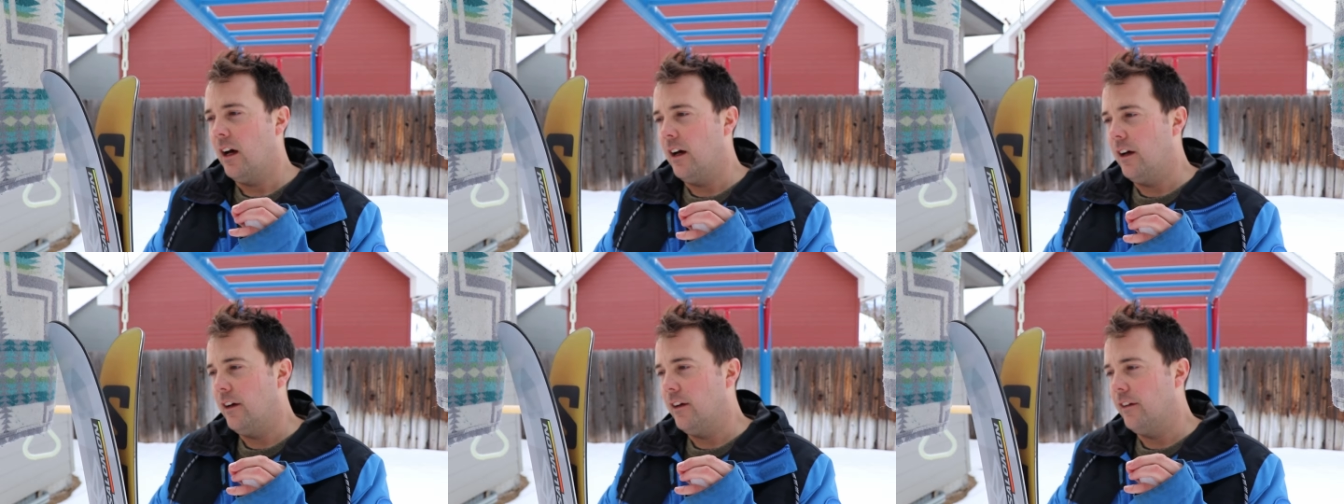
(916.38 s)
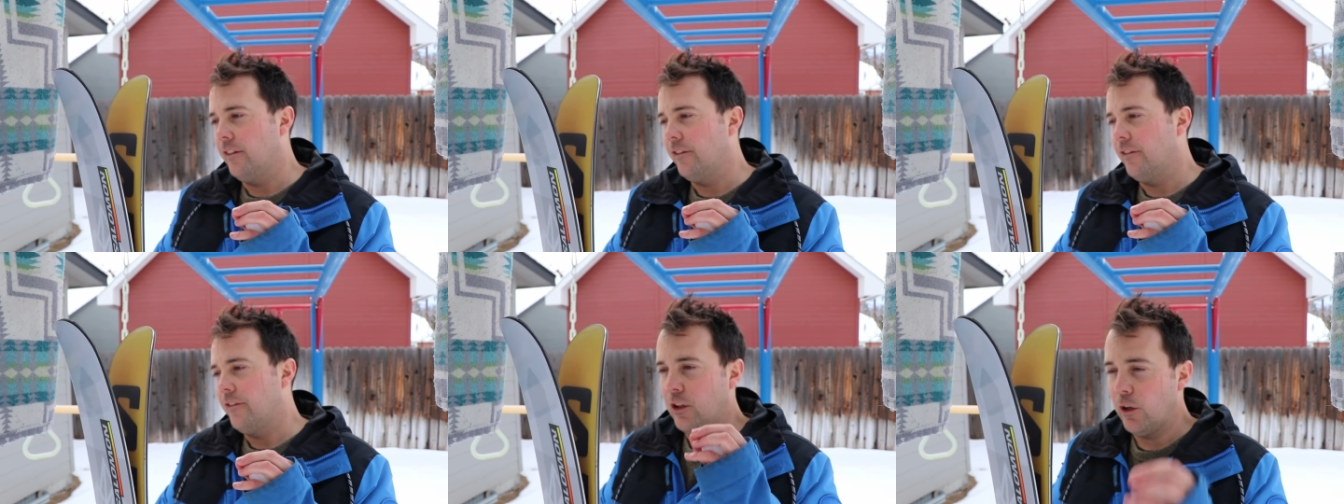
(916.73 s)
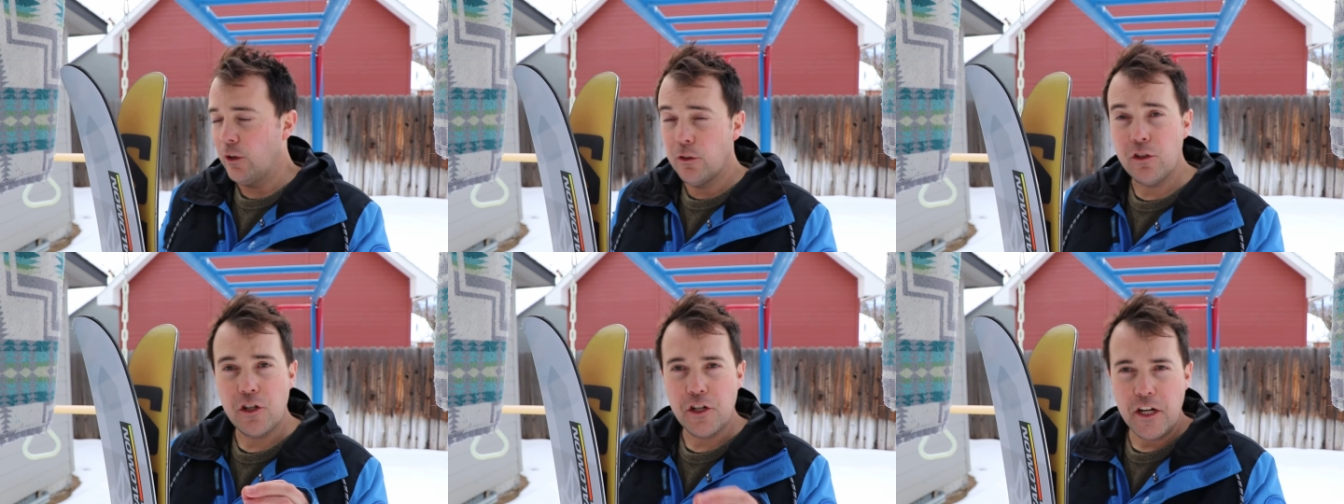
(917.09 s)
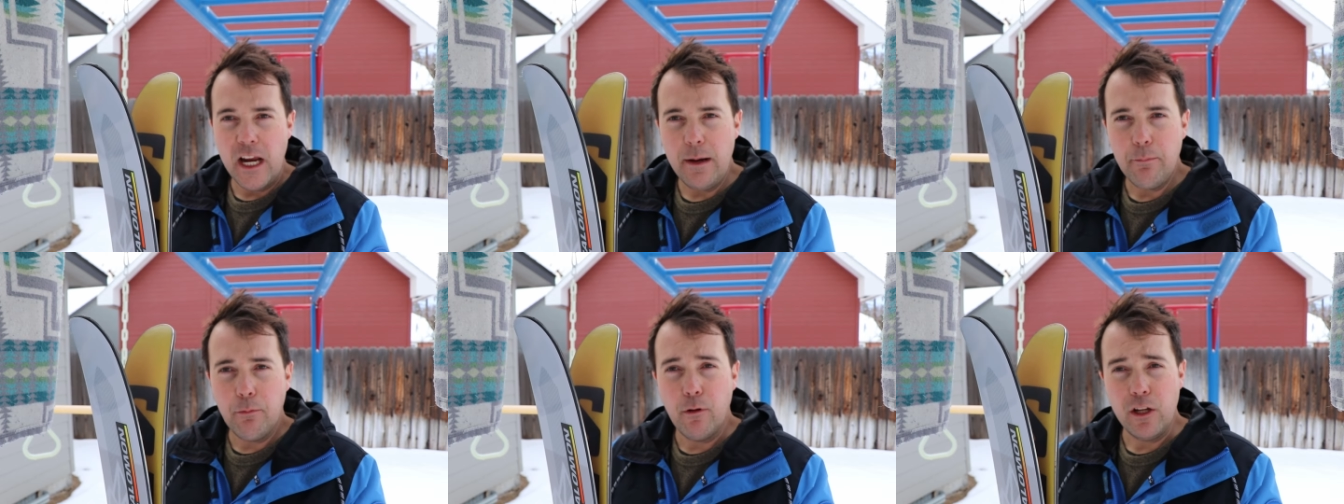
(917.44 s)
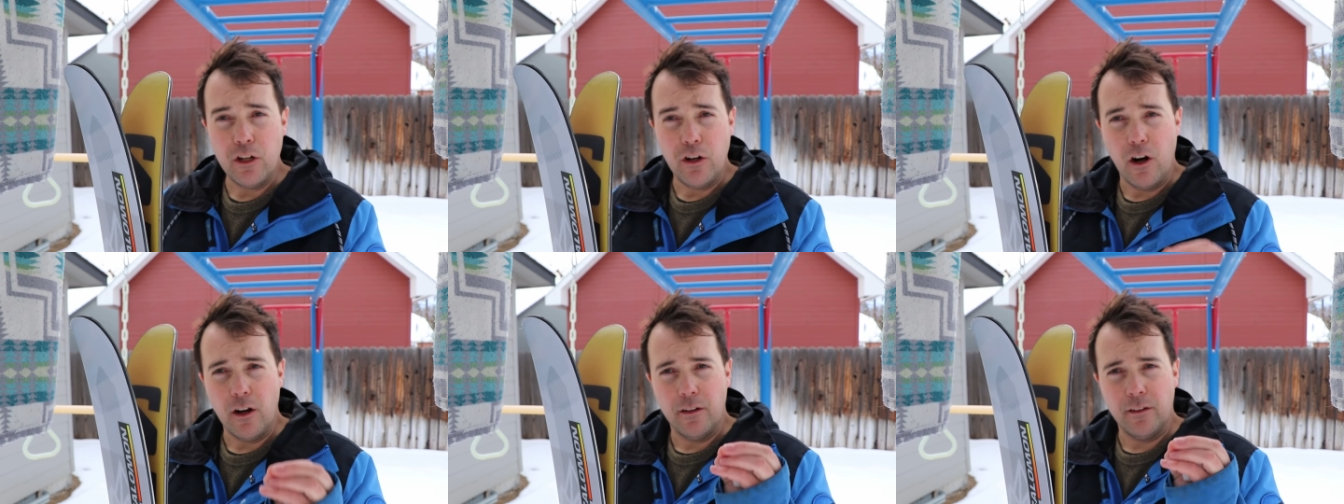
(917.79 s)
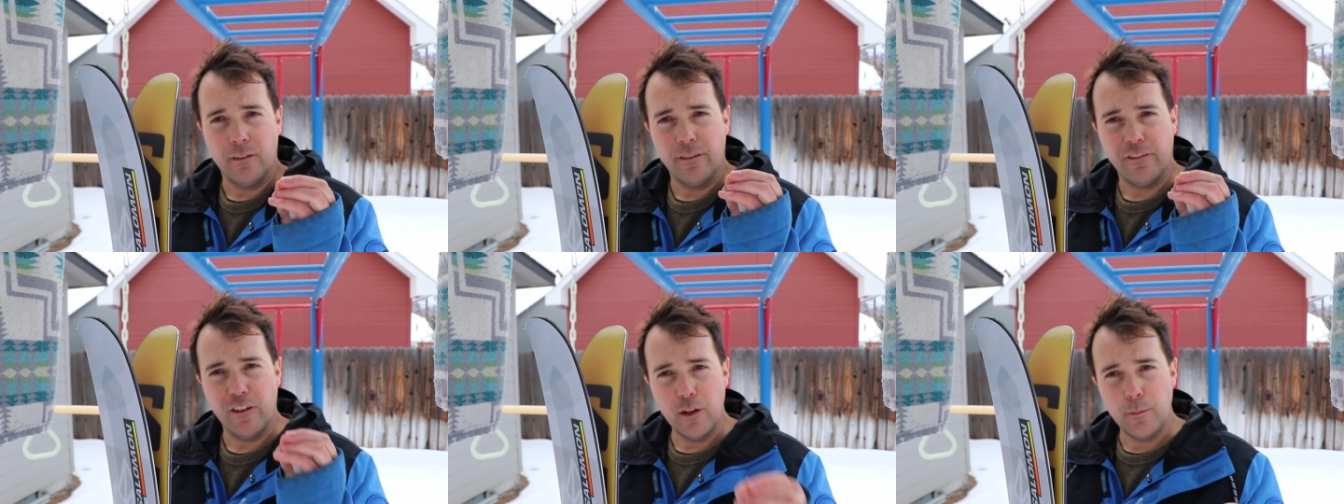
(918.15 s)
of turn shape when you're on
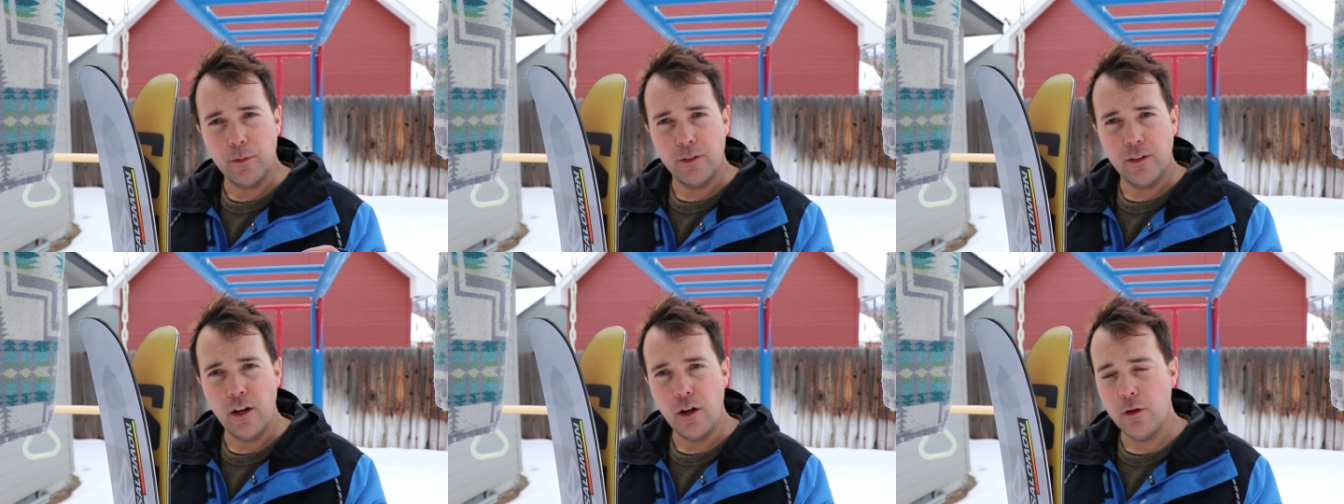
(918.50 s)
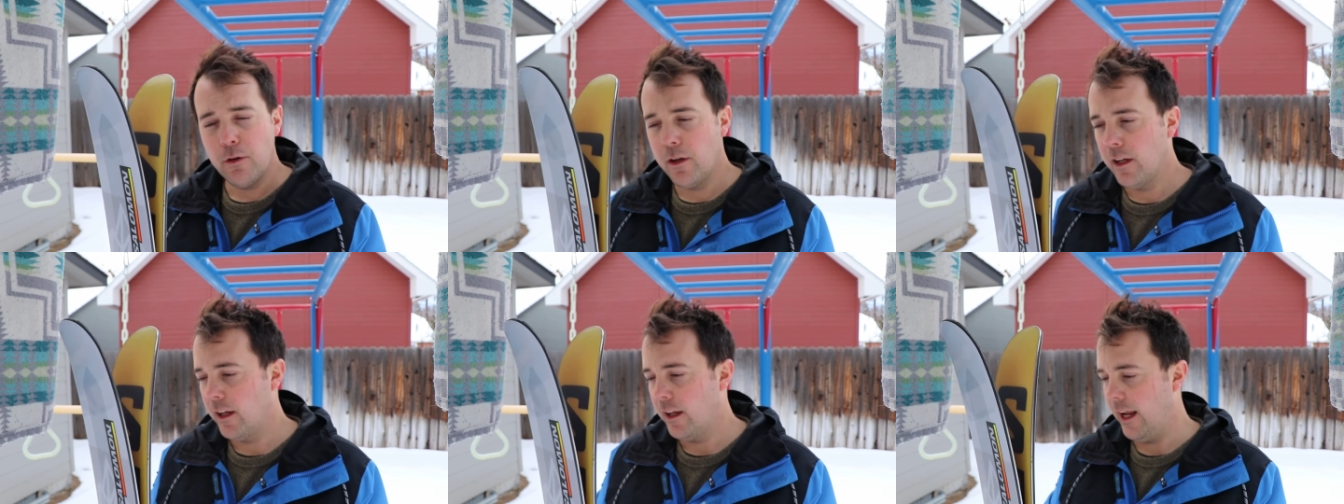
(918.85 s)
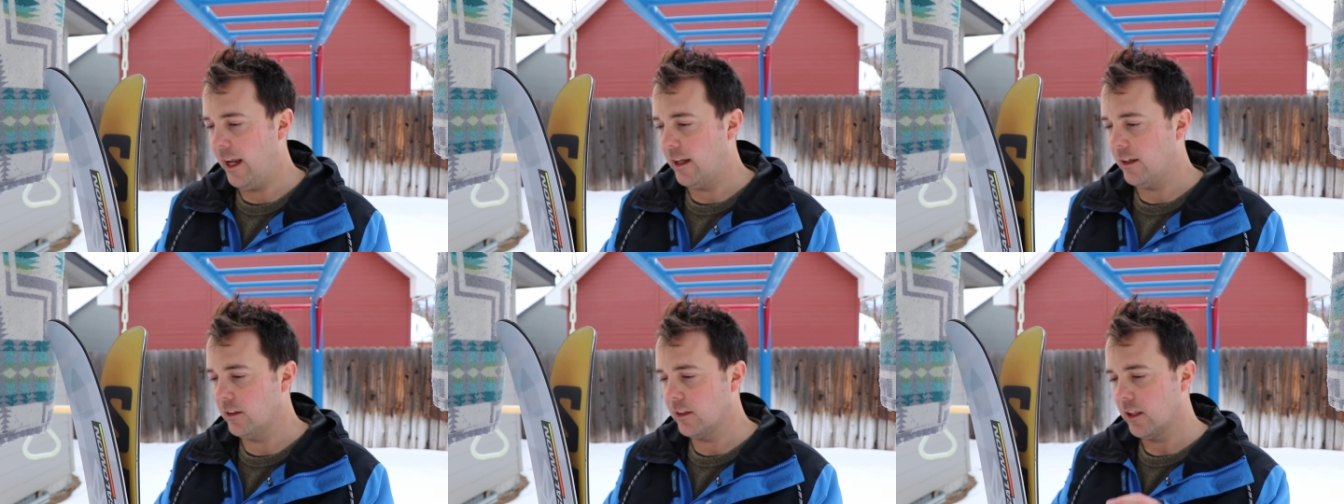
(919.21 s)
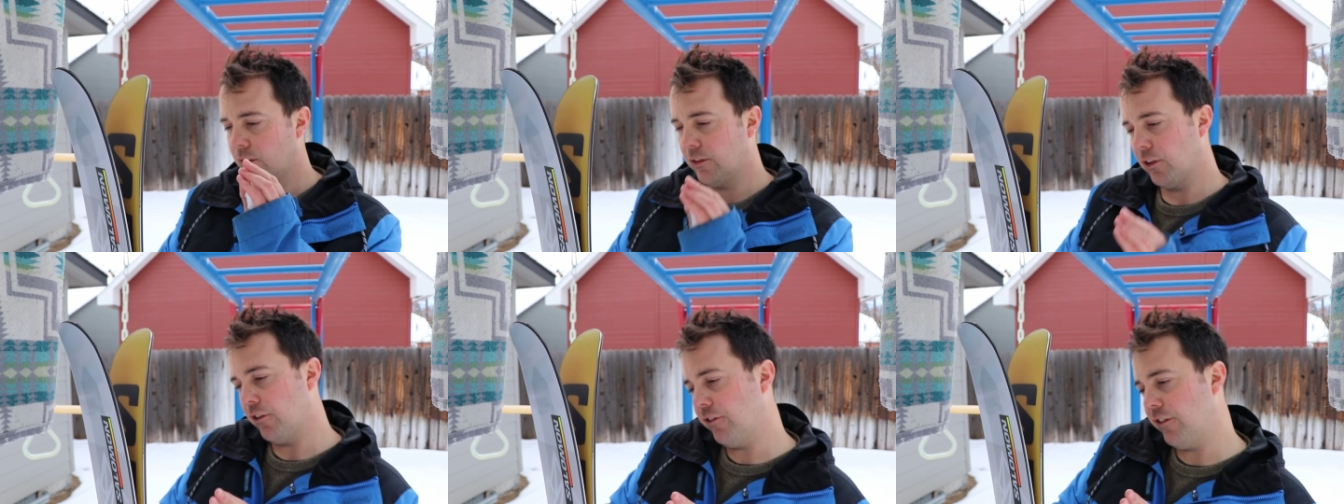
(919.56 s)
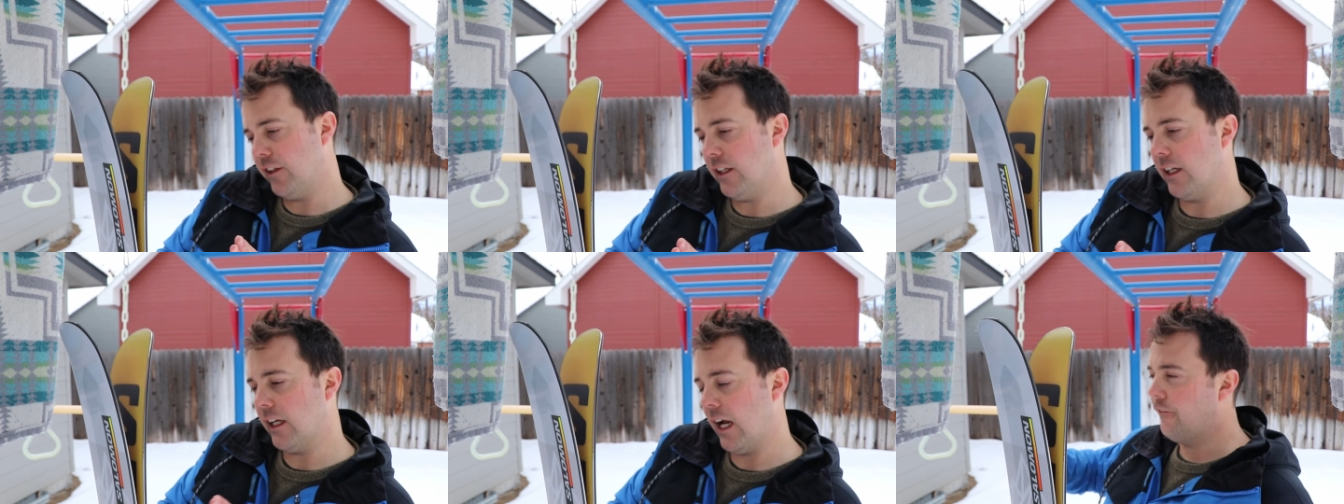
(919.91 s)
firm snow and surfy